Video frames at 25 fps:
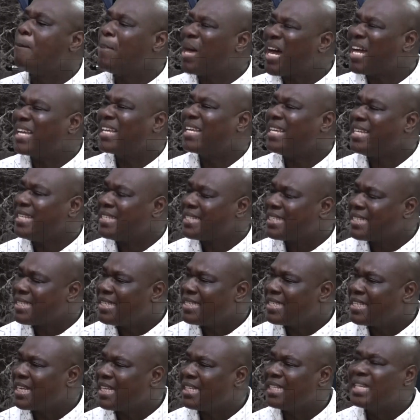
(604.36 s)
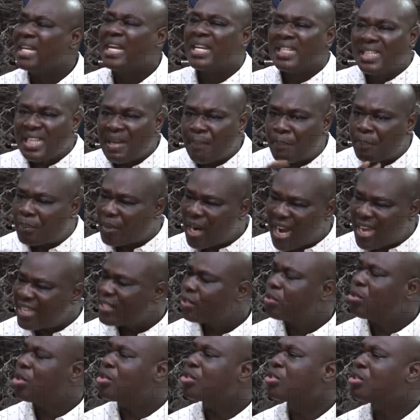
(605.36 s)
back in season, the
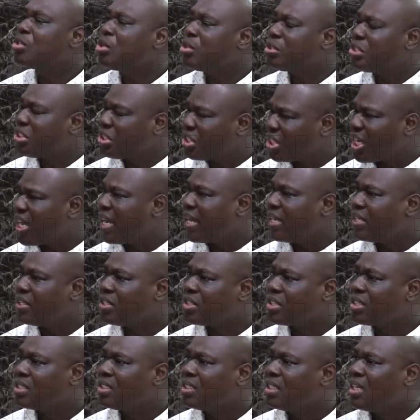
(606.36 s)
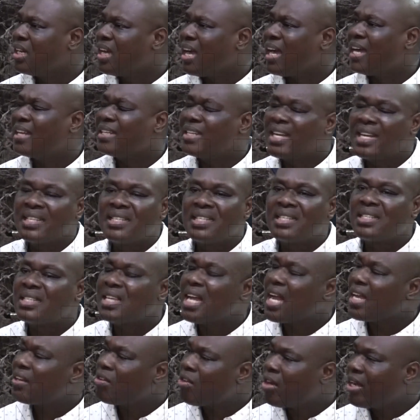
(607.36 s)
price does not change. And that is
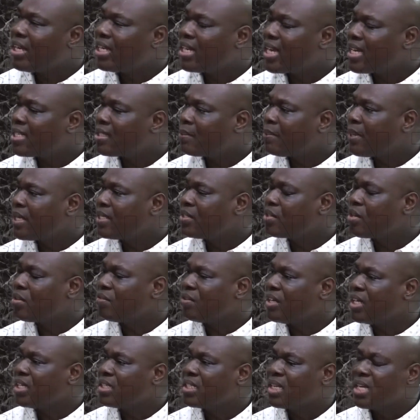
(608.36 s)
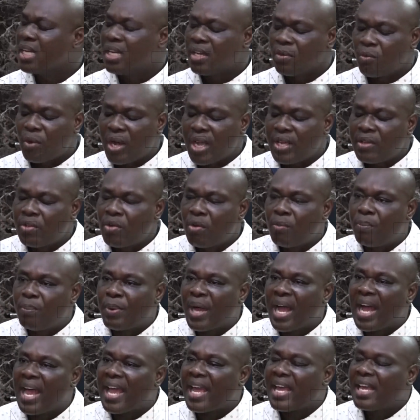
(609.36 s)
the annoying aspect of it. When you
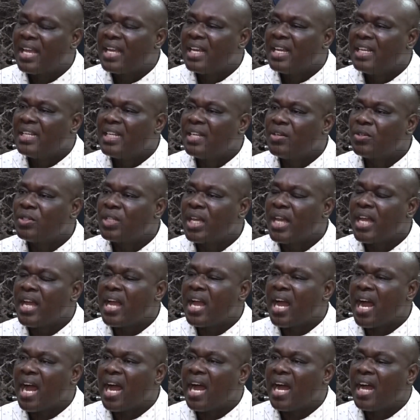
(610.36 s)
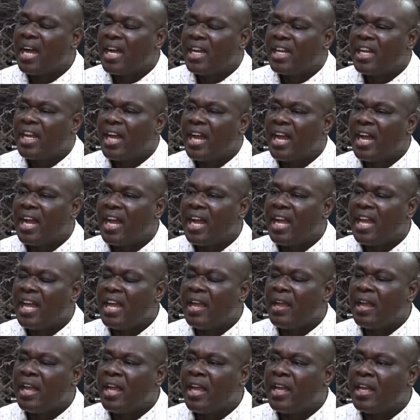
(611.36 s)
buy, they will say,
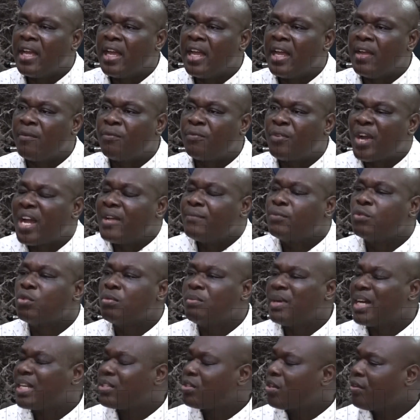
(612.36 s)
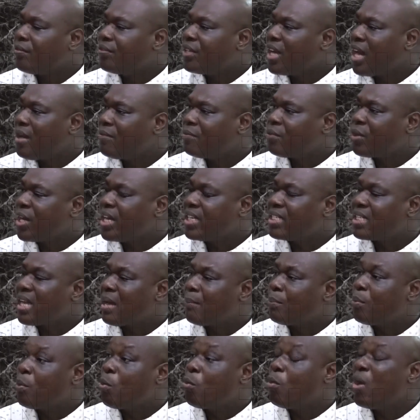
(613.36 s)
a 5 tubers of yam, for
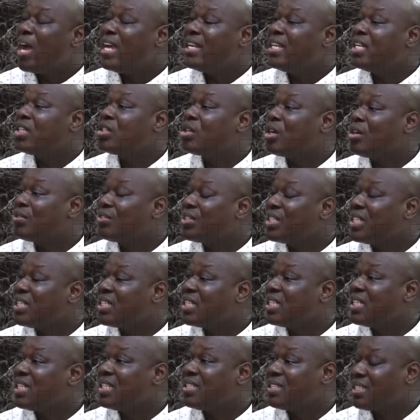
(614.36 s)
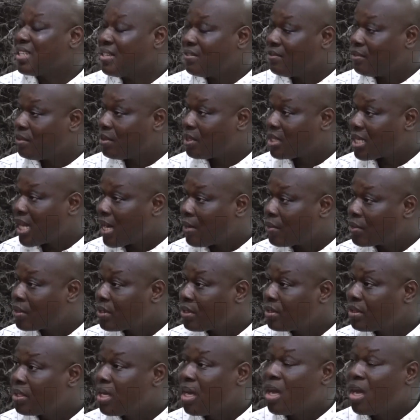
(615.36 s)
example, when it's off season is 7,000.
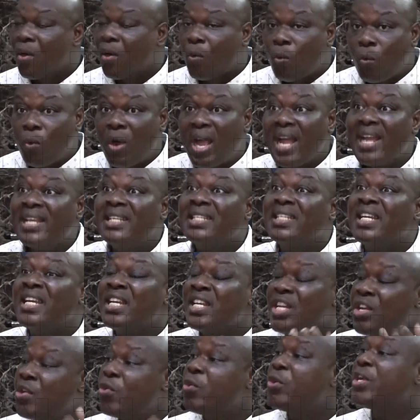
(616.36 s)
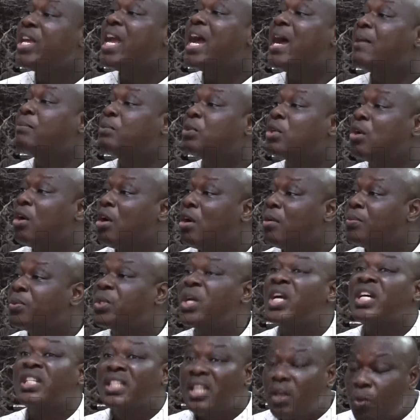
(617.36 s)
When the new yam
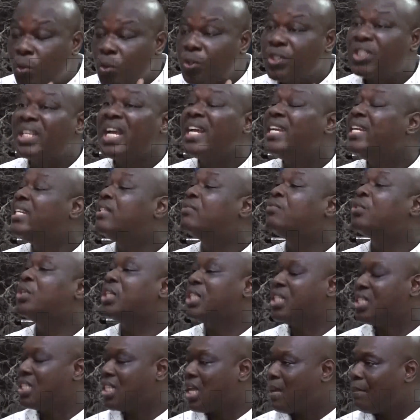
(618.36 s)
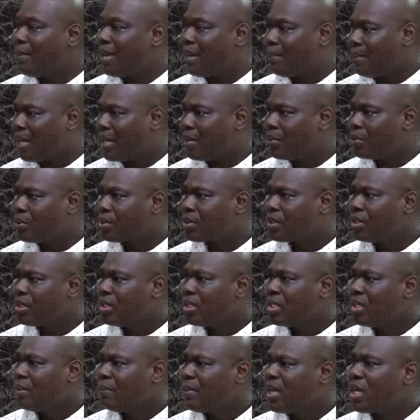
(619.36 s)
comes, they will sell it for the same amount
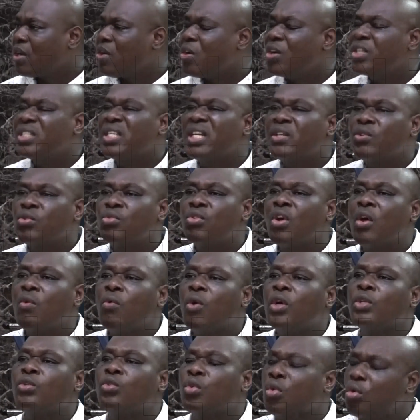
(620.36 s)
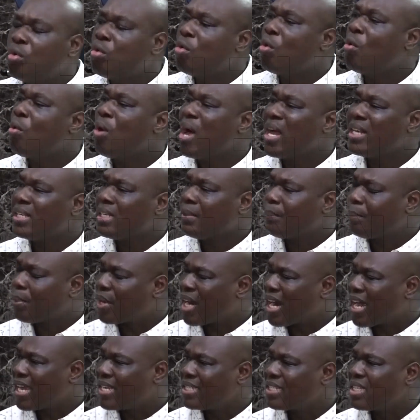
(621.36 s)
because they do not want to lower the
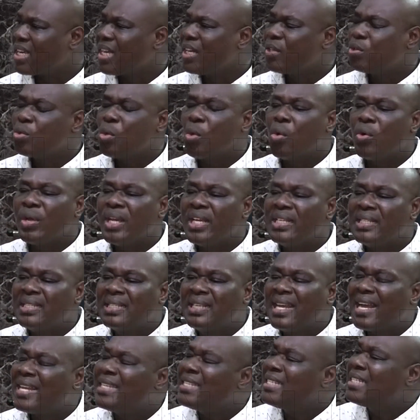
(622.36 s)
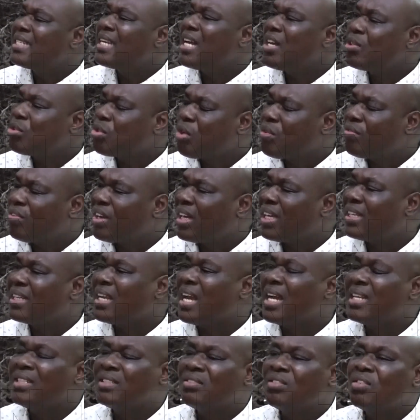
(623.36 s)
price. So it's getting out of hand, and